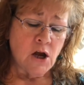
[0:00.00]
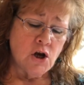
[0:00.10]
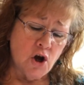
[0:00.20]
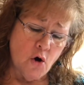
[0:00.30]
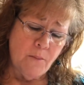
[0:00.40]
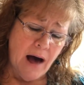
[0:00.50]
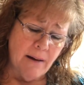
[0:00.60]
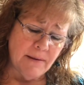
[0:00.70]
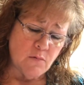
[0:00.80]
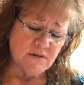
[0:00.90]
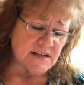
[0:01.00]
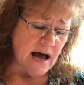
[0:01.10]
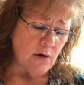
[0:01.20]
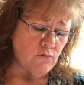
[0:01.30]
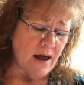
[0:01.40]
No, Poppy was
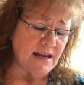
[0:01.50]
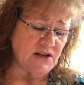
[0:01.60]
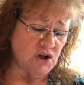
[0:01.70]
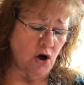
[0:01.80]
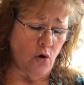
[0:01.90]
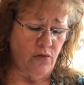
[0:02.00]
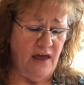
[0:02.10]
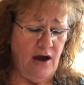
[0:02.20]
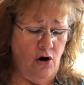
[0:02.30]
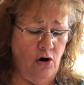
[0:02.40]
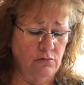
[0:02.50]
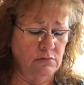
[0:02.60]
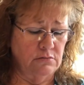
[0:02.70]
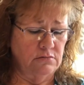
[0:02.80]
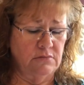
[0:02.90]
not ready to go there.
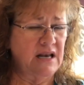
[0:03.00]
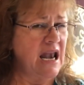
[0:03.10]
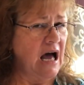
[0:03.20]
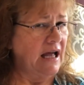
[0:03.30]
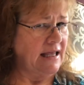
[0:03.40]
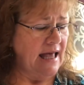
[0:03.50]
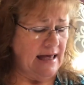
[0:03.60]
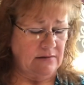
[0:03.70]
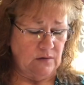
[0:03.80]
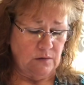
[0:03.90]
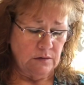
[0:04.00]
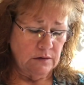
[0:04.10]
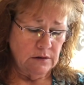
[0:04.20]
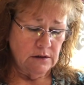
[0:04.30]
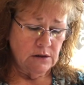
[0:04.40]
Not yet.
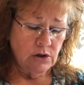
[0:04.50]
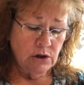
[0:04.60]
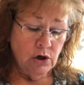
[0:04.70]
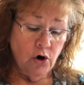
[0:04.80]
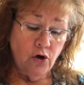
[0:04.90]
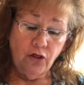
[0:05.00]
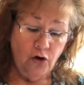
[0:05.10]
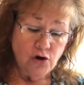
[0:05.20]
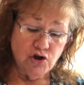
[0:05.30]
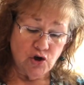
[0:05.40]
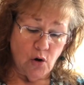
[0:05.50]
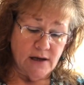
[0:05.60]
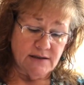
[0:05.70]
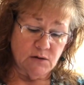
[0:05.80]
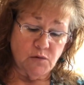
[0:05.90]
Her third
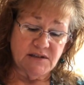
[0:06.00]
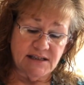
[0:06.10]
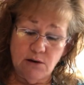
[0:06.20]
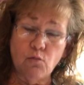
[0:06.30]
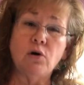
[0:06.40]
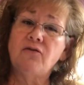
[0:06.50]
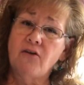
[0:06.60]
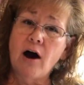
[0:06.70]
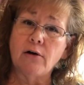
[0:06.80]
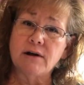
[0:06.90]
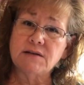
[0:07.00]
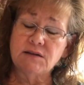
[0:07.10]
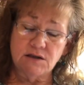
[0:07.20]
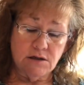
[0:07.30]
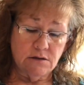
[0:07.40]
choice was Dimwood
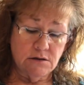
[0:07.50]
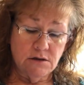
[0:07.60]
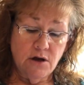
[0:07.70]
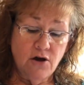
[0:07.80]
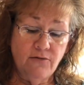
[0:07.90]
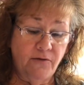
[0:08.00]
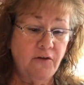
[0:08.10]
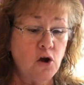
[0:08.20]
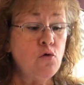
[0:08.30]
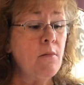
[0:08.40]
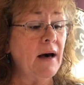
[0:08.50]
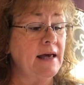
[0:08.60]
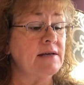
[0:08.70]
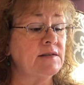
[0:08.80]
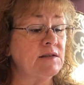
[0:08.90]
Forest. Few
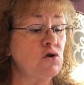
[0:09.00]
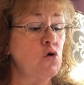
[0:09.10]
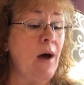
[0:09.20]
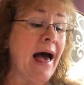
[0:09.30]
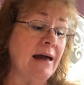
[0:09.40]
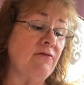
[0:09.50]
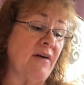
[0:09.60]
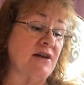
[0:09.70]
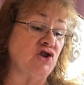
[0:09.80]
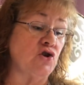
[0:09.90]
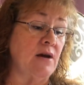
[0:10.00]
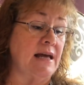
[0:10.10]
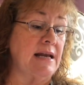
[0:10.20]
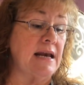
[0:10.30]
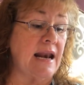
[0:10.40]
mice who had ventured
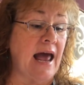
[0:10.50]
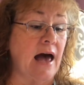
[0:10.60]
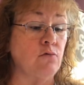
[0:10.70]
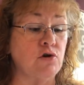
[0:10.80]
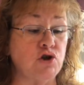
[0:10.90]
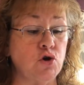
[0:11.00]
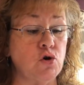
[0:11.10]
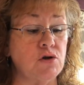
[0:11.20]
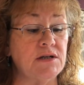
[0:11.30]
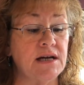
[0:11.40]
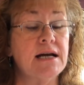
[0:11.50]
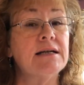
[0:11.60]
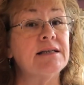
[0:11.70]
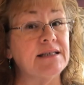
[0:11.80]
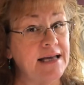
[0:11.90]
in and had returned
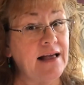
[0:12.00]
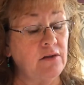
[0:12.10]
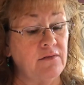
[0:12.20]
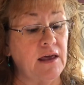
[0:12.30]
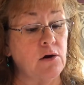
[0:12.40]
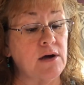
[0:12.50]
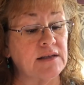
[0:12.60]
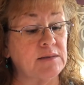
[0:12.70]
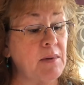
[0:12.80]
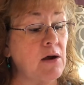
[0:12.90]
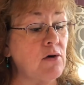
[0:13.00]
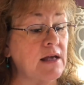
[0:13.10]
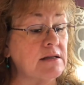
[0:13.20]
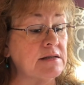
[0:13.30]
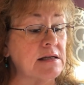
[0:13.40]
to tell of their
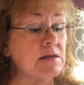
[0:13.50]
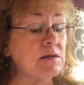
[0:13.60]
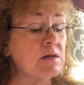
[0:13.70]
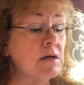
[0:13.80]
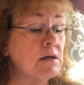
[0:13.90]
experiences.